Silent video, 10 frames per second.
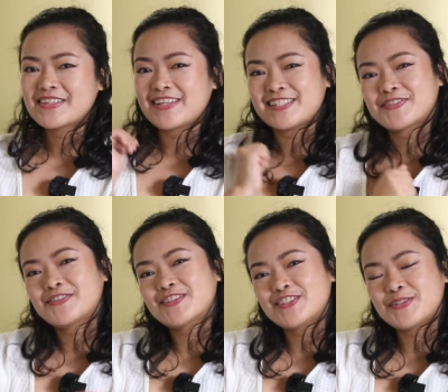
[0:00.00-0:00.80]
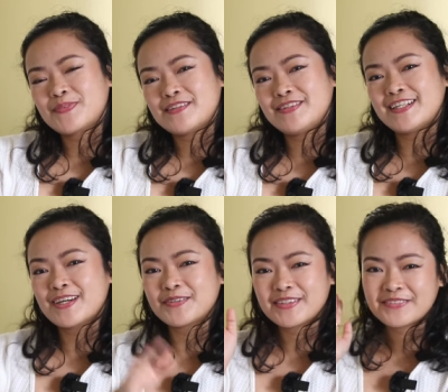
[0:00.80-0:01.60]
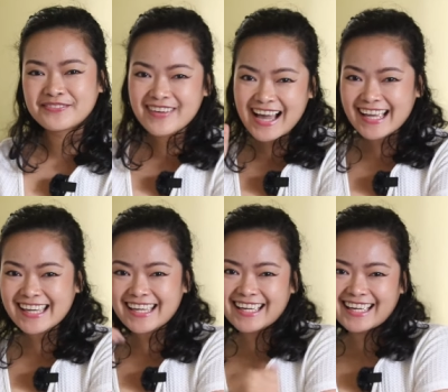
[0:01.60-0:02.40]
Thanks for watching my video. Bye!